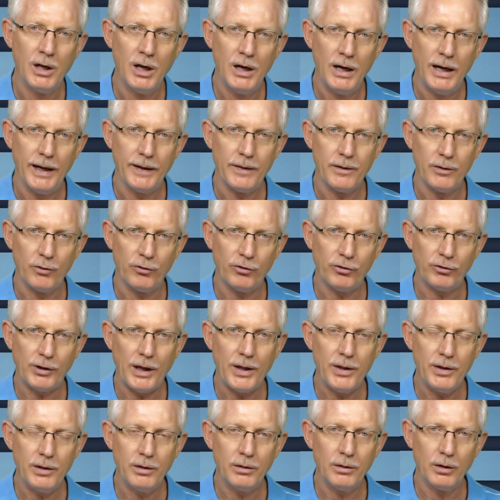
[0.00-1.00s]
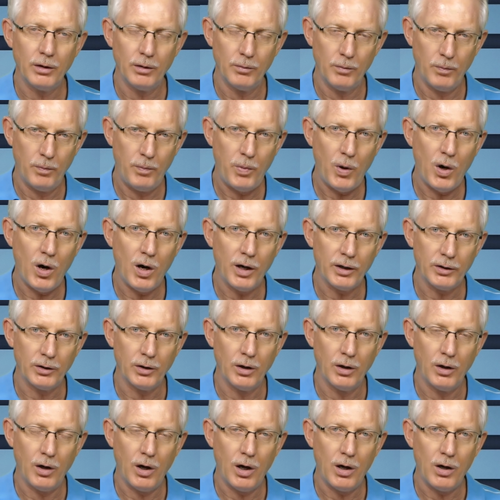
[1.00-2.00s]
at the southern part
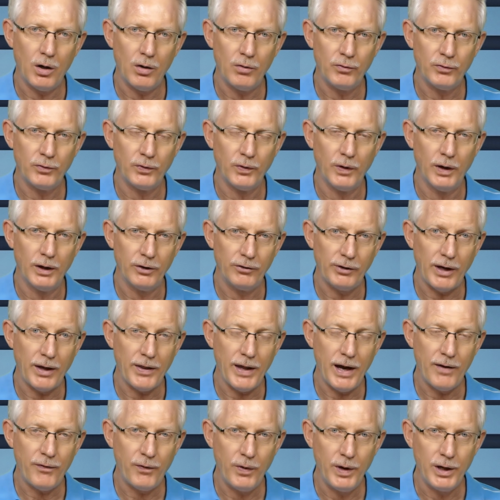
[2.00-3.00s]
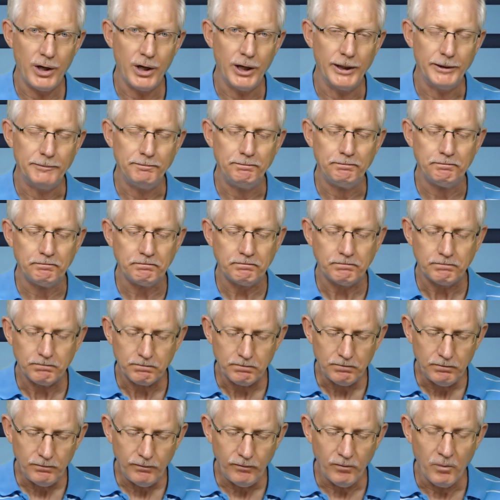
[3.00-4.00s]
of South Africa.
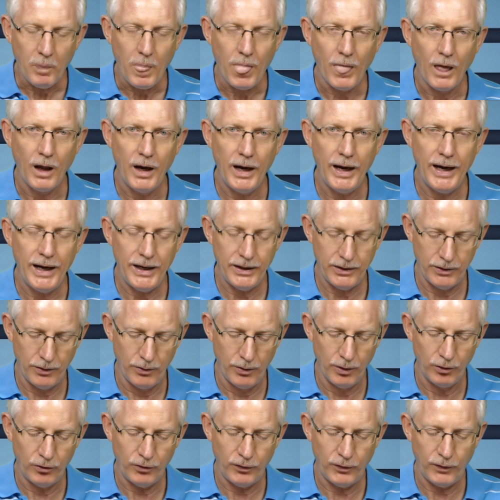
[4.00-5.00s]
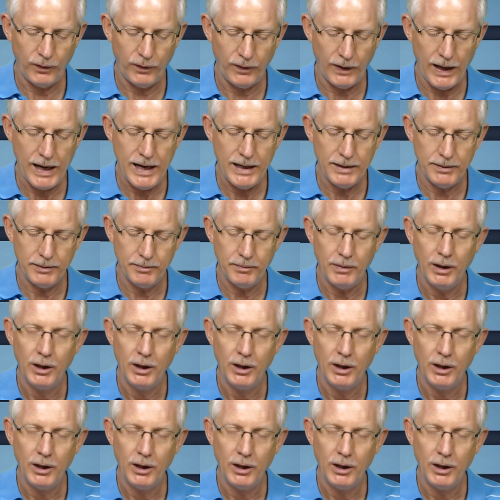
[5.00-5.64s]
And this flame